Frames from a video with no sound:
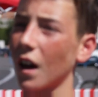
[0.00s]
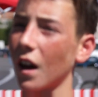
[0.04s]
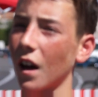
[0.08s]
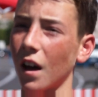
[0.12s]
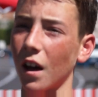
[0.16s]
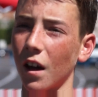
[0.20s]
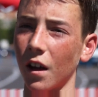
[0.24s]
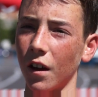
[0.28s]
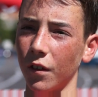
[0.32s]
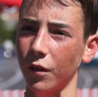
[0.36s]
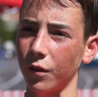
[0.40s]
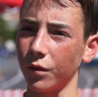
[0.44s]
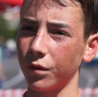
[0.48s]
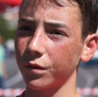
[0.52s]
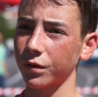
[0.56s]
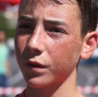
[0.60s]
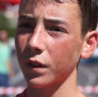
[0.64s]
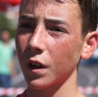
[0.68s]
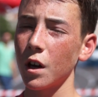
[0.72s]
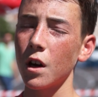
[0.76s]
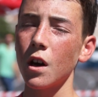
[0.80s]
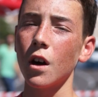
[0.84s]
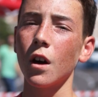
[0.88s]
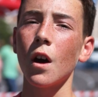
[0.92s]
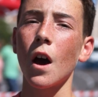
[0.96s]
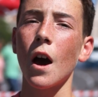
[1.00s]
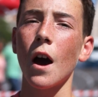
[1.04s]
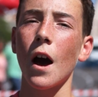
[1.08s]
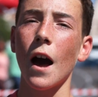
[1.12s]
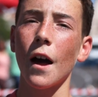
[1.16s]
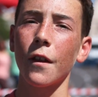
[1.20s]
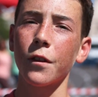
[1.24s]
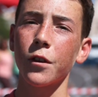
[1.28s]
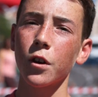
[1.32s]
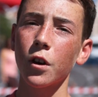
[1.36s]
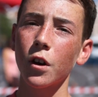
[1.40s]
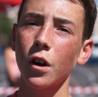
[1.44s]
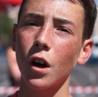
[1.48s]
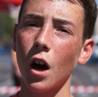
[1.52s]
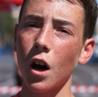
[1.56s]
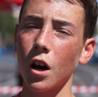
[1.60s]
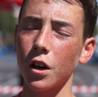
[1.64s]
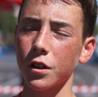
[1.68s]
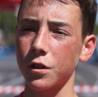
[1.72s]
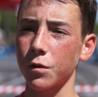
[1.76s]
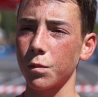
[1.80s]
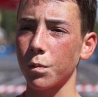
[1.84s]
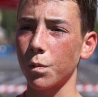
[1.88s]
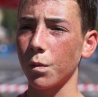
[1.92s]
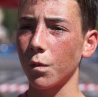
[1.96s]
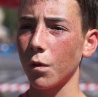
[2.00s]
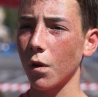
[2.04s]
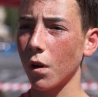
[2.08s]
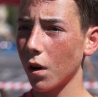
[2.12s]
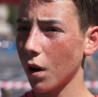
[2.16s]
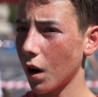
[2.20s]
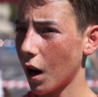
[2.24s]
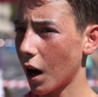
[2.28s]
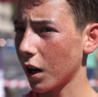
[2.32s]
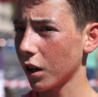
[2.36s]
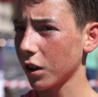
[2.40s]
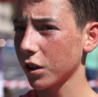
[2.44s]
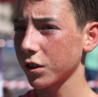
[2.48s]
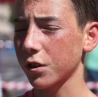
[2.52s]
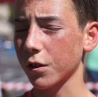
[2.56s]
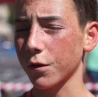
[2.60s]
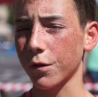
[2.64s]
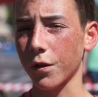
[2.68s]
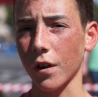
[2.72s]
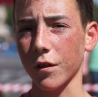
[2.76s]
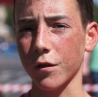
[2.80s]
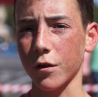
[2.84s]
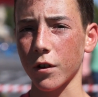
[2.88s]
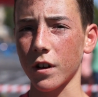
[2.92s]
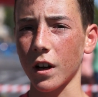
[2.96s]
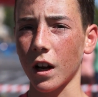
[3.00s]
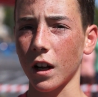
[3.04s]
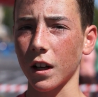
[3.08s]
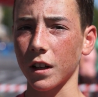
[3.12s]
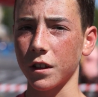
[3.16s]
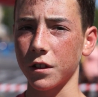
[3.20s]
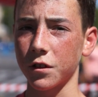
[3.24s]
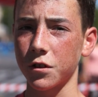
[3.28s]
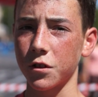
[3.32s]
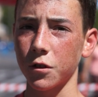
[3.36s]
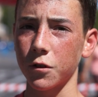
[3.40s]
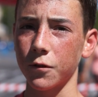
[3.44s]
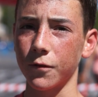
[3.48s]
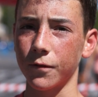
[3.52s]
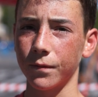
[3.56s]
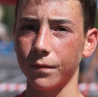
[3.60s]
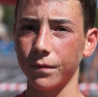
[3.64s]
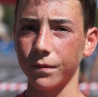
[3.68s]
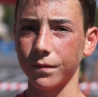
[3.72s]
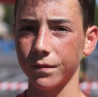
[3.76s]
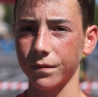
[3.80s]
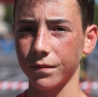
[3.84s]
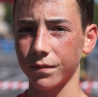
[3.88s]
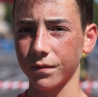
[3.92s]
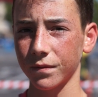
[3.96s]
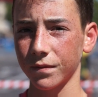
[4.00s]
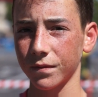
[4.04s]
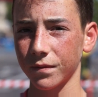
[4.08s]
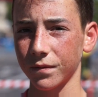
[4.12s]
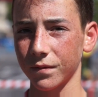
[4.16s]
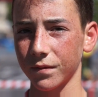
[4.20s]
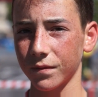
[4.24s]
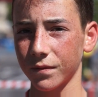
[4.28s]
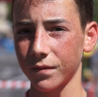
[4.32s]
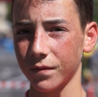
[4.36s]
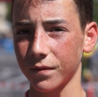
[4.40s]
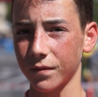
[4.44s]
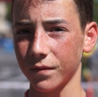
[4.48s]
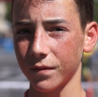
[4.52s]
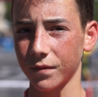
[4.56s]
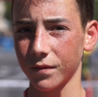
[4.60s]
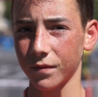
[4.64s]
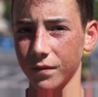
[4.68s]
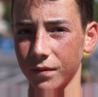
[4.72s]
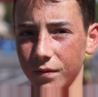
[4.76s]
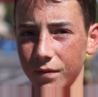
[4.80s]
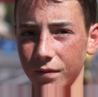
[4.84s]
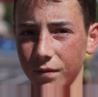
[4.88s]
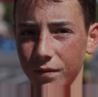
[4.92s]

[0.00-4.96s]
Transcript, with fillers: and and you got a lot of adrenaline too. Okay.